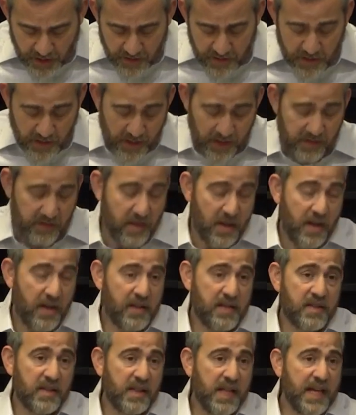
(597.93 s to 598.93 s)
It's, it's,
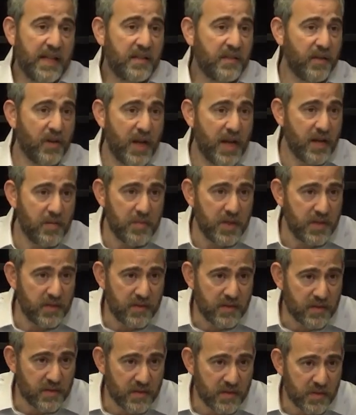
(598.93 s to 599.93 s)
a, it's a land of our
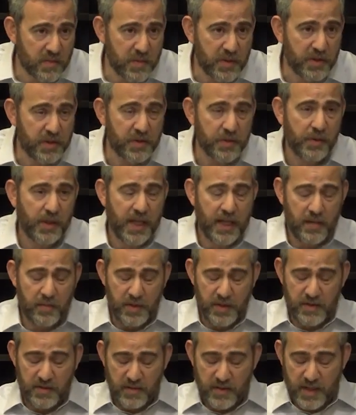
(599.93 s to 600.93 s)
enemies, spiritual
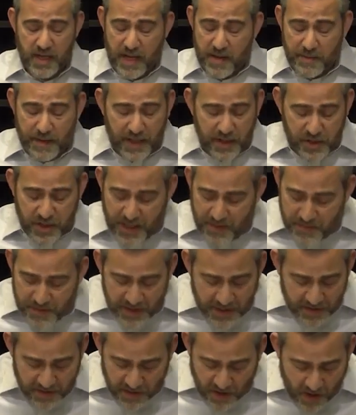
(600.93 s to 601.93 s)
enemies. But Hashem
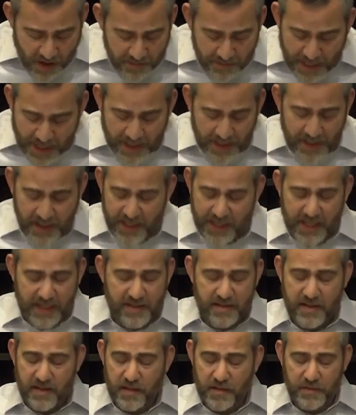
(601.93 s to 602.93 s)
says, No, I'm not going to
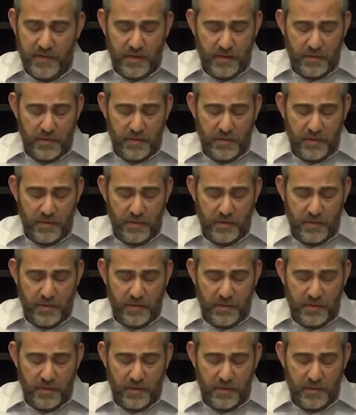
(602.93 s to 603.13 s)
get sick of